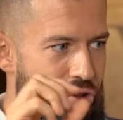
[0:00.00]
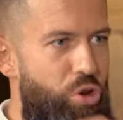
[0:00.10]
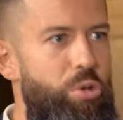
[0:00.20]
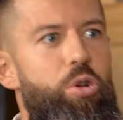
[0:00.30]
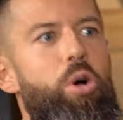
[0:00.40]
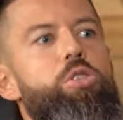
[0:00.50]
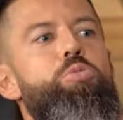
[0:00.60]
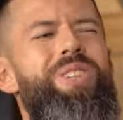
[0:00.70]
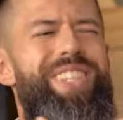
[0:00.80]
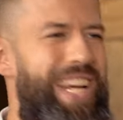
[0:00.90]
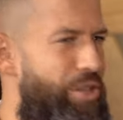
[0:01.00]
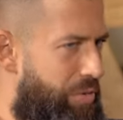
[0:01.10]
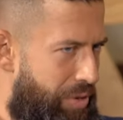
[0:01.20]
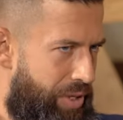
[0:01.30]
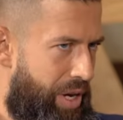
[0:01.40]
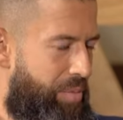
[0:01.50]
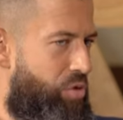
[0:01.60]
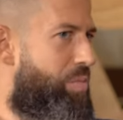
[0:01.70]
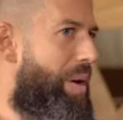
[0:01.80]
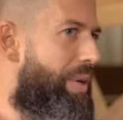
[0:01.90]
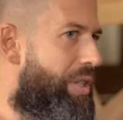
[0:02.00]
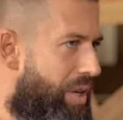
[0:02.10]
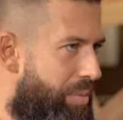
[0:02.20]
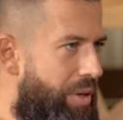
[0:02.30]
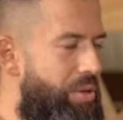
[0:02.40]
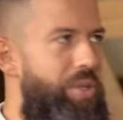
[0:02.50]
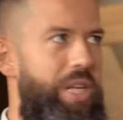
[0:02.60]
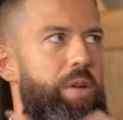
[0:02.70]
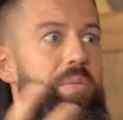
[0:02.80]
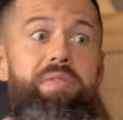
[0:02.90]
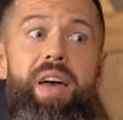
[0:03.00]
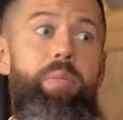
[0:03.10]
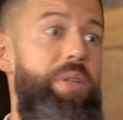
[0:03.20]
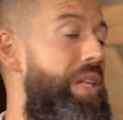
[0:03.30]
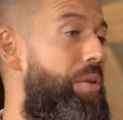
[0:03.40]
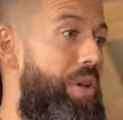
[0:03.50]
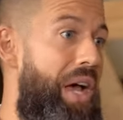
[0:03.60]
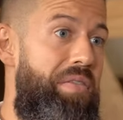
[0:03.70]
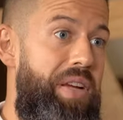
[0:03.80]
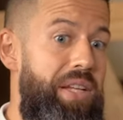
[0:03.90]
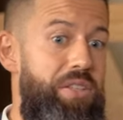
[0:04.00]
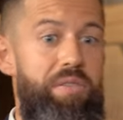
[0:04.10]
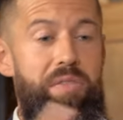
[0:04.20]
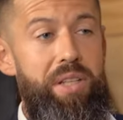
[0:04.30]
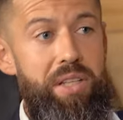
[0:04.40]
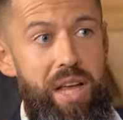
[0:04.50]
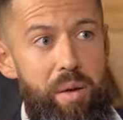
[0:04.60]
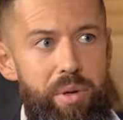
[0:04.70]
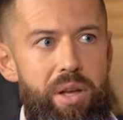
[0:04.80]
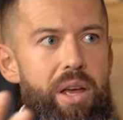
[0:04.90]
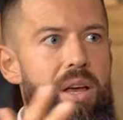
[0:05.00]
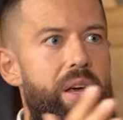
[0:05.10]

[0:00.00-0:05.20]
Those goals will change over time. You may meet somebody, you set up a family, now you have kids, different things happen.